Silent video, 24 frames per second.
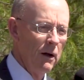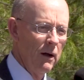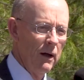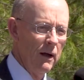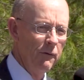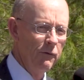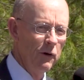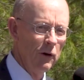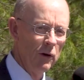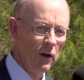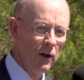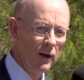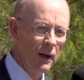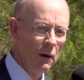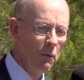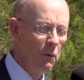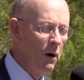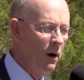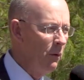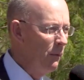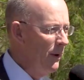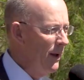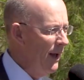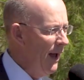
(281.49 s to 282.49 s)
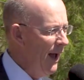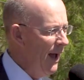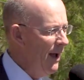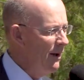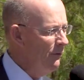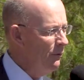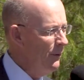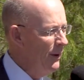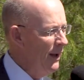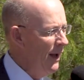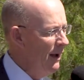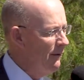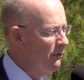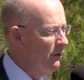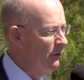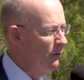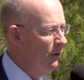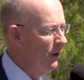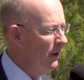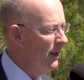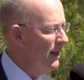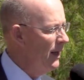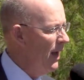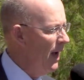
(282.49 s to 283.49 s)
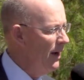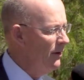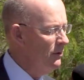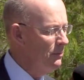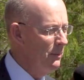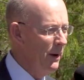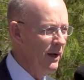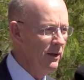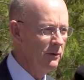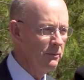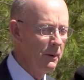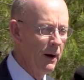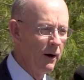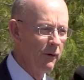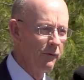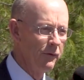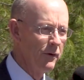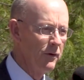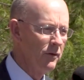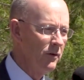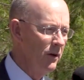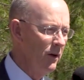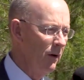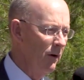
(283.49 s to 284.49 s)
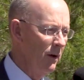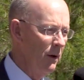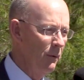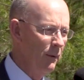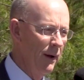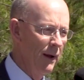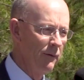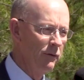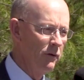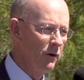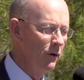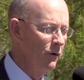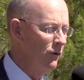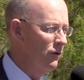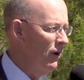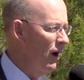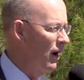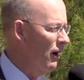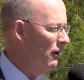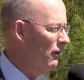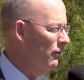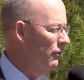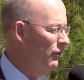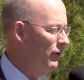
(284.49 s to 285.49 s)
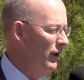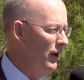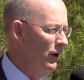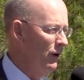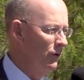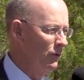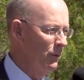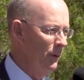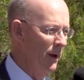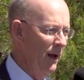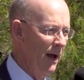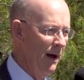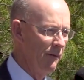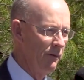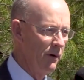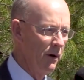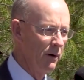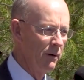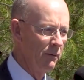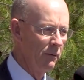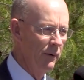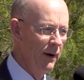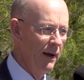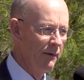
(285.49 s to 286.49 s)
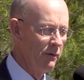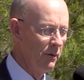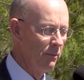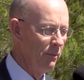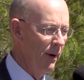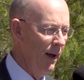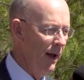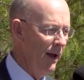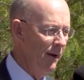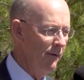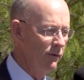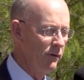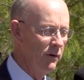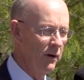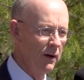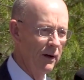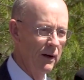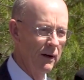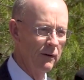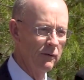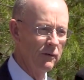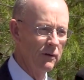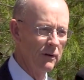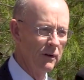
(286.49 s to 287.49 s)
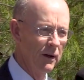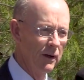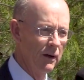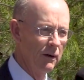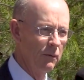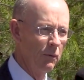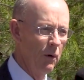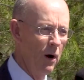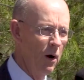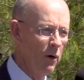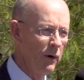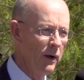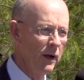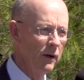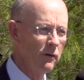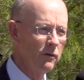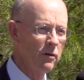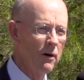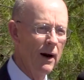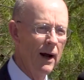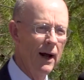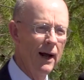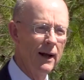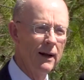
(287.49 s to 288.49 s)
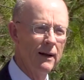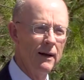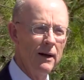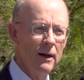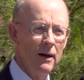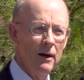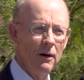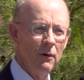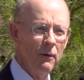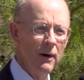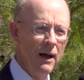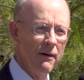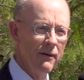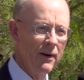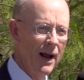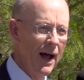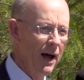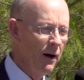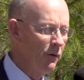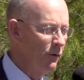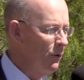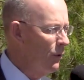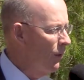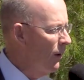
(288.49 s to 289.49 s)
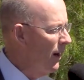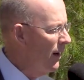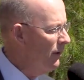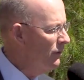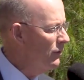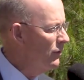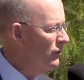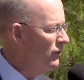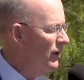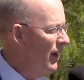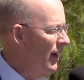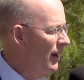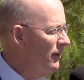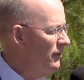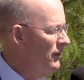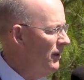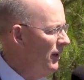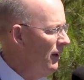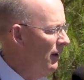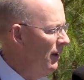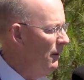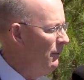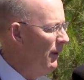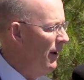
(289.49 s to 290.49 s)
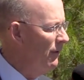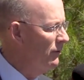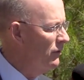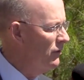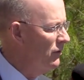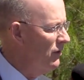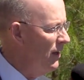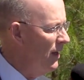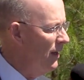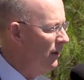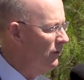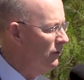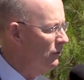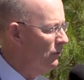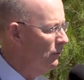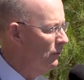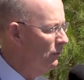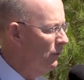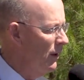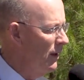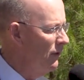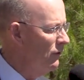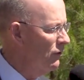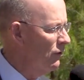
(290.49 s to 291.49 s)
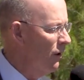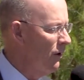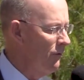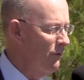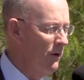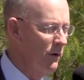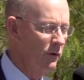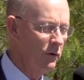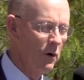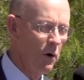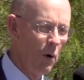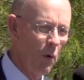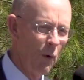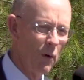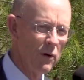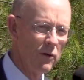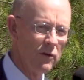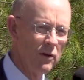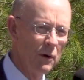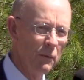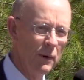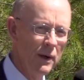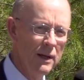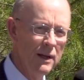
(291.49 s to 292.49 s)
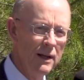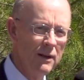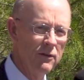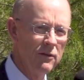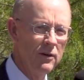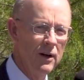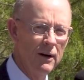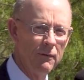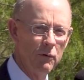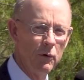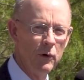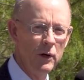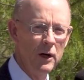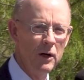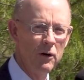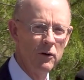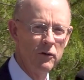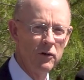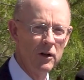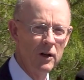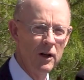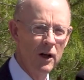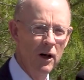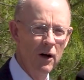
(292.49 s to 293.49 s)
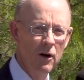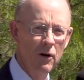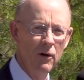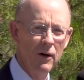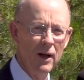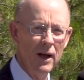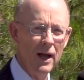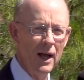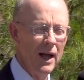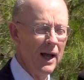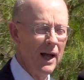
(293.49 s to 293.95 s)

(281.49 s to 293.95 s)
if you look at what we have a really nice baseball facility. We have 2 soccer fields. We have a paved walking track. We have an outdoor exercise area. We have 6 resurfaced courts that we did several years ago,